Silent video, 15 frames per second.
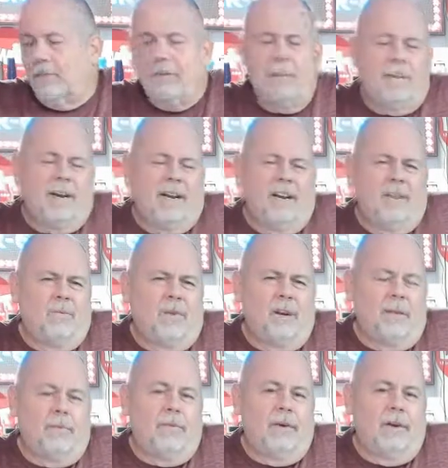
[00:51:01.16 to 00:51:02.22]
depending on
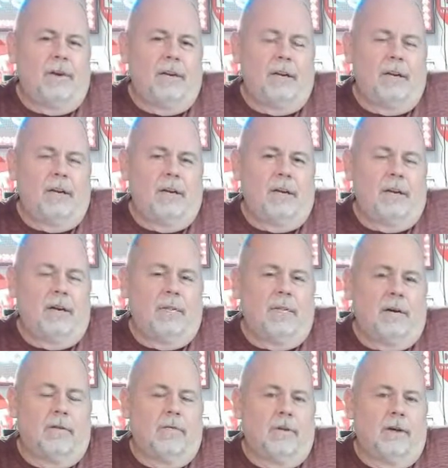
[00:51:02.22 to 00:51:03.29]
what I'm printing,
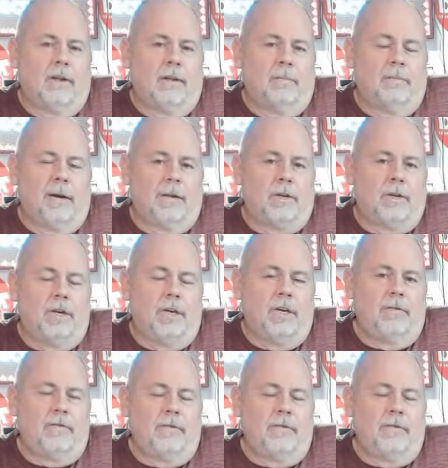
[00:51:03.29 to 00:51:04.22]
I'll run the PETG